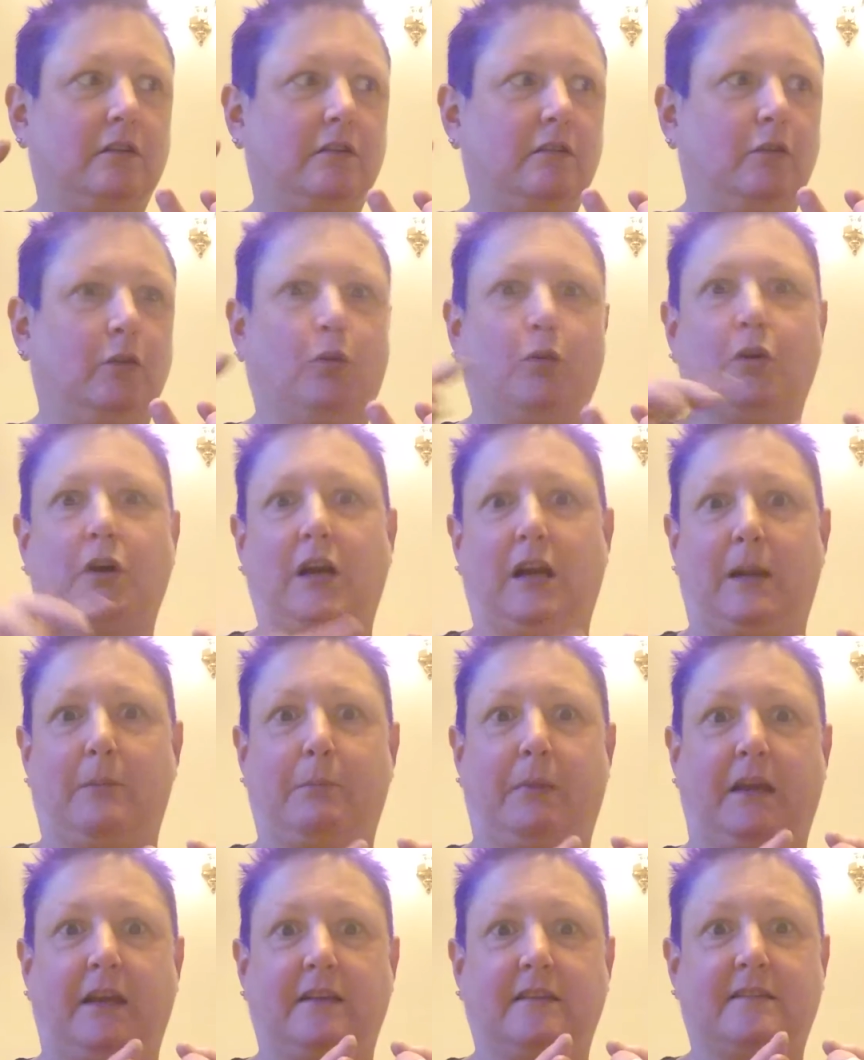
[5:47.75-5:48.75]
lawn
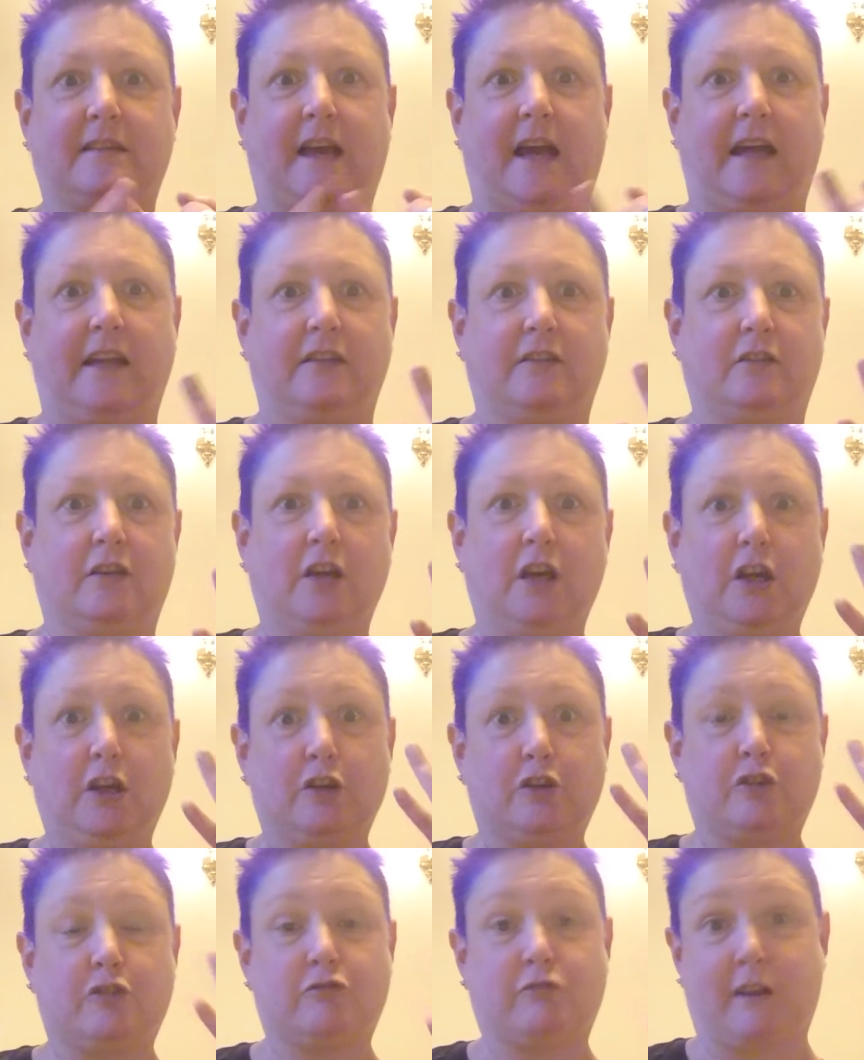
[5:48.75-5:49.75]
clippings and
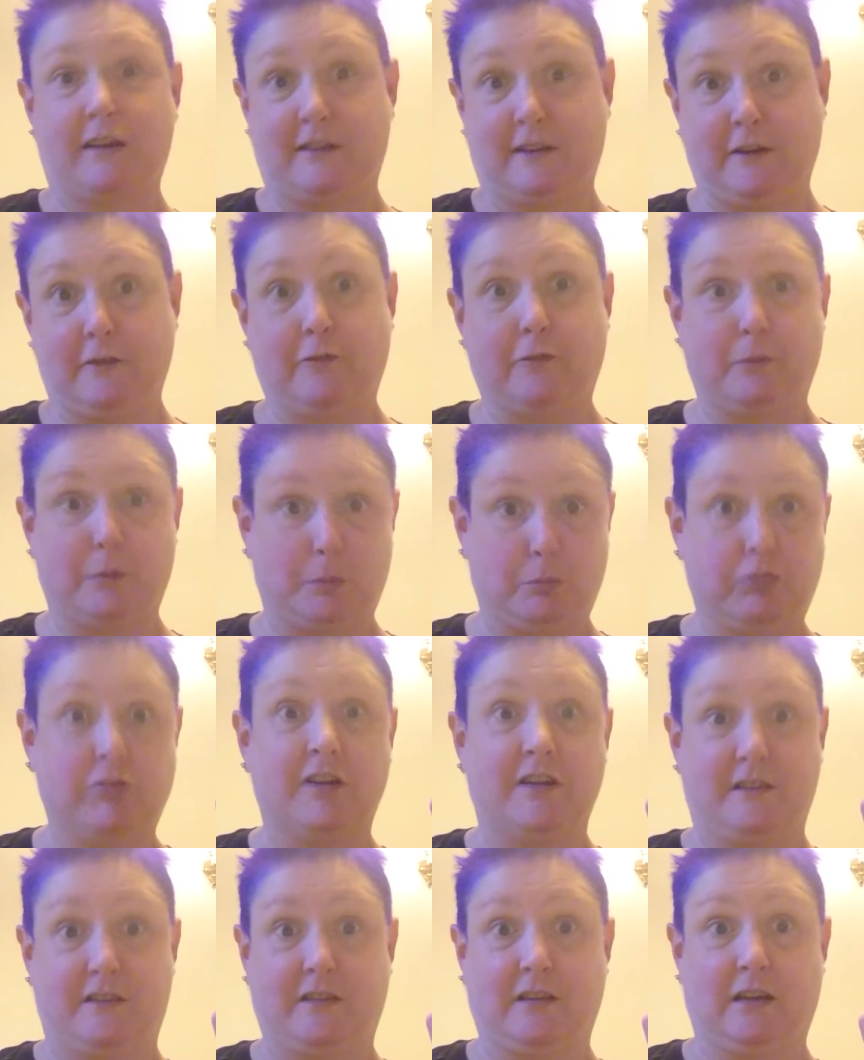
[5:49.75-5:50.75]
shredding from the
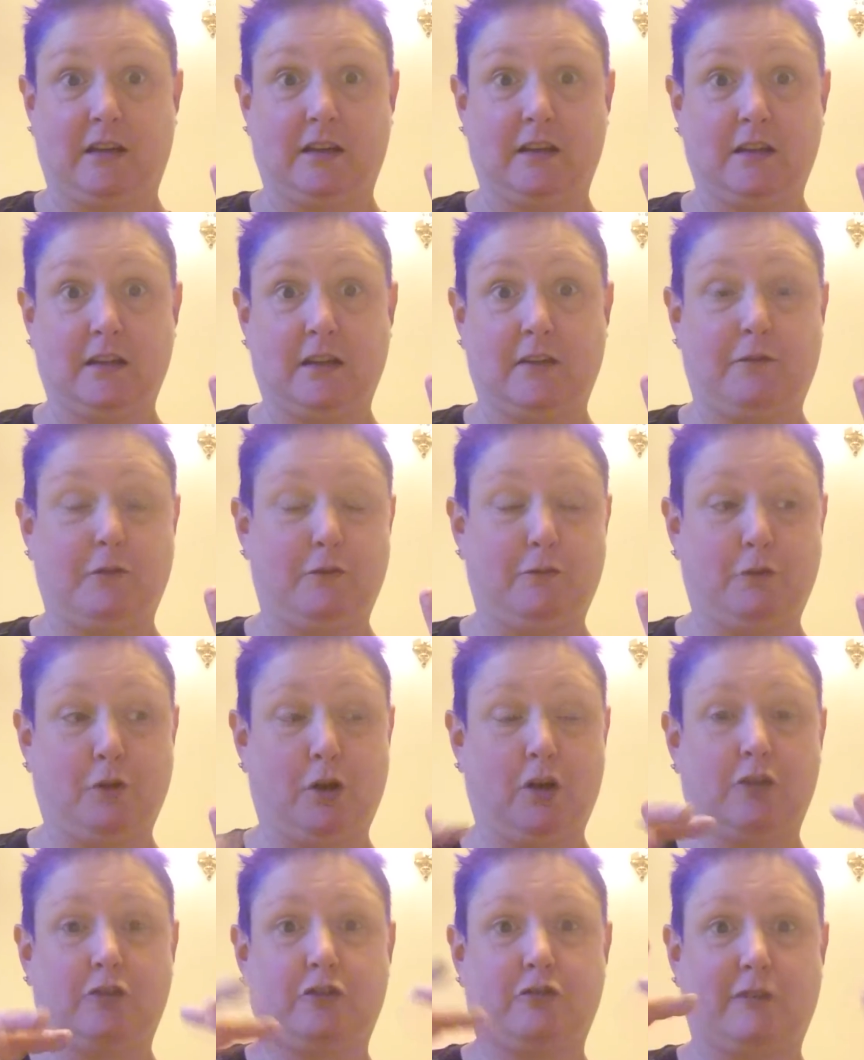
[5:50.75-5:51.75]
printer. If you've
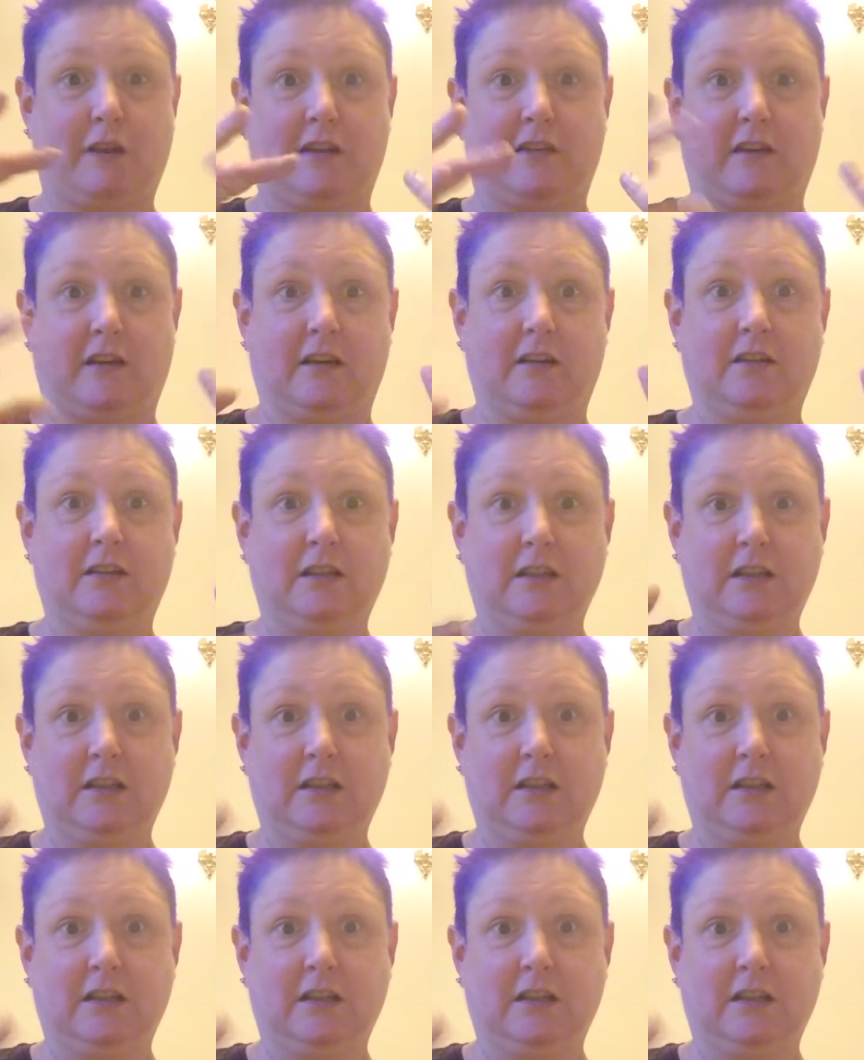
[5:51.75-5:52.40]
got a shredder